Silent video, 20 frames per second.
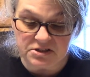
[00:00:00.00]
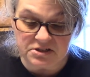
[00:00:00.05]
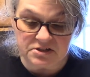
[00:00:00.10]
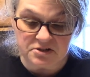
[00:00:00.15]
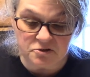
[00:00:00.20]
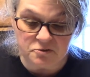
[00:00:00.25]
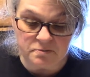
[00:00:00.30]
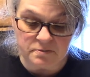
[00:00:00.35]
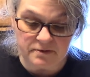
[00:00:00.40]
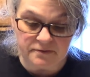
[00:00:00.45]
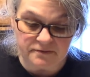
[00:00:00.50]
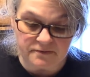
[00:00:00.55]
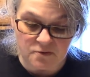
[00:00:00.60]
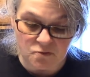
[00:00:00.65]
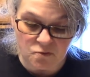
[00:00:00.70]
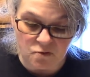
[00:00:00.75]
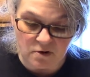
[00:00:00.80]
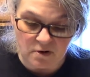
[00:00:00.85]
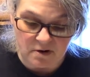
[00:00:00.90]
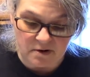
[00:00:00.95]
soup
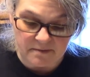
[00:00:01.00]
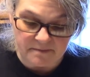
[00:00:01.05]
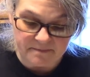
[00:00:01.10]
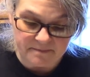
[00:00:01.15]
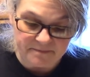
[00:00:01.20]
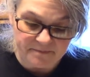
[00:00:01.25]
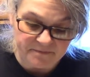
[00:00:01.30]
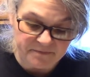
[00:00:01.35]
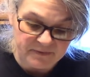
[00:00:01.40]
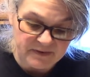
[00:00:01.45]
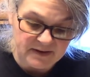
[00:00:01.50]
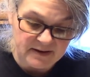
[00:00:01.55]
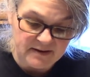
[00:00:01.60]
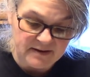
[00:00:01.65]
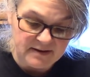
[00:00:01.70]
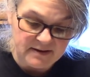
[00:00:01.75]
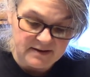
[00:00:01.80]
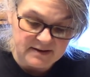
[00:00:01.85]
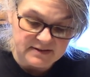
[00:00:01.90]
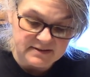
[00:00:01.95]
before.
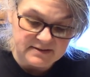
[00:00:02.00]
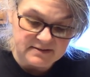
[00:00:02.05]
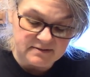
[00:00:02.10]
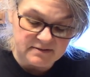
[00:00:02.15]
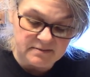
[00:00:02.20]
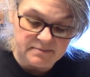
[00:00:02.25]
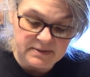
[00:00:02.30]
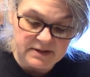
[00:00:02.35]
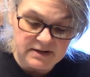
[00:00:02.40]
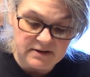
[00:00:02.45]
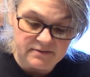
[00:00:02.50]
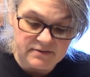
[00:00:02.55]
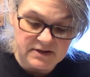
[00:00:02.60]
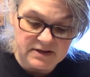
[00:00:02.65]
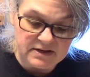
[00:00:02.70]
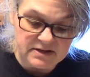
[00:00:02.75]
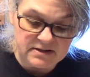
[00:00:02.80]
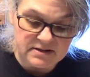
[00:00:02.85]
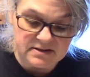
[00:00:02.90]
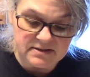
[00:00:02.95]
So let me give
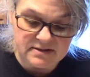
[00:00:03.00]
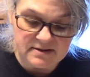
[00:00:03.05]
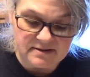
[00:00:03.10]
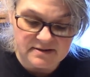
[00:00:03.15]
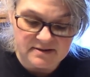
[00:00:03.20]
this